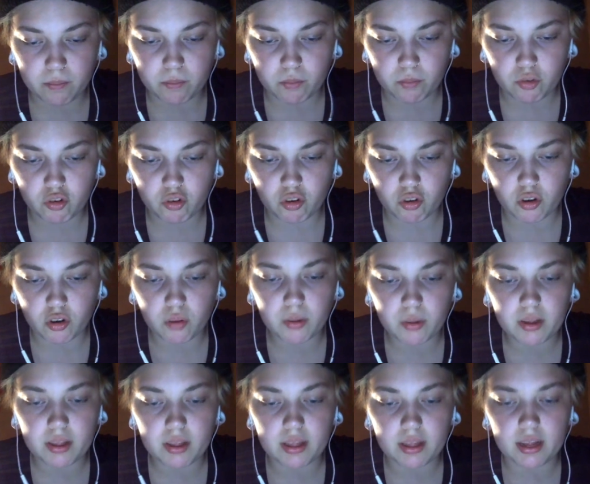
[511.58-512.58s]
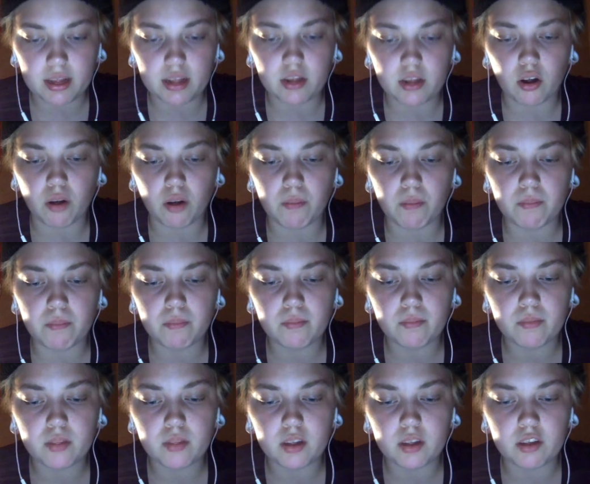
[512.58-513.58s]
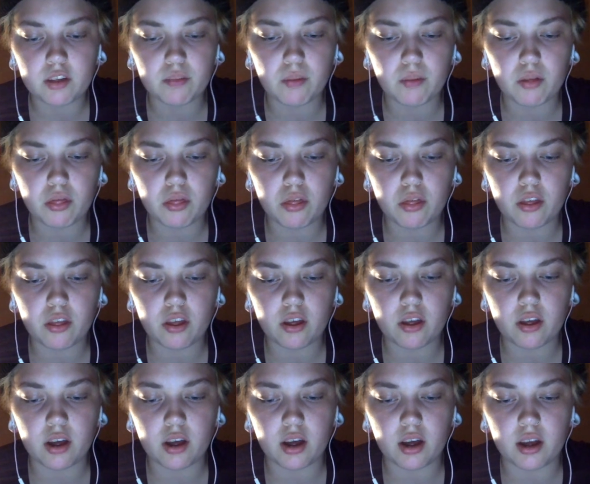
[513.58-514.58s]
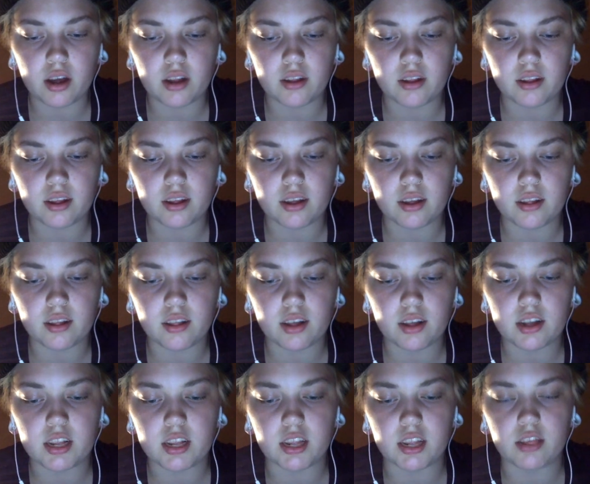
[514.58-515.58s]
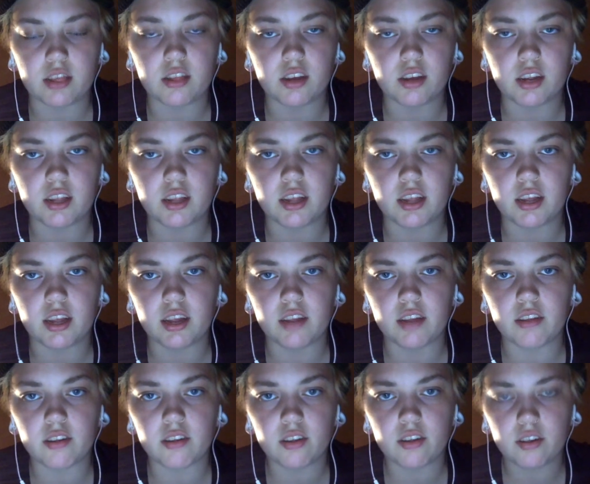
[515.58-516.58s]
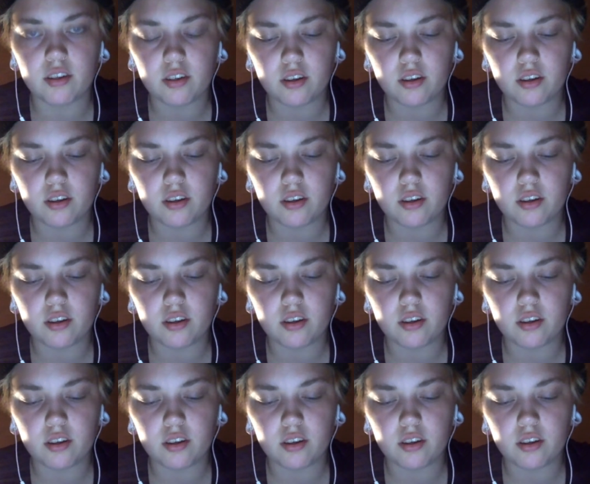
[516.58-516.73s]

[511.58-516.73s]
Shark Week did come this month, and it lasted 3 days.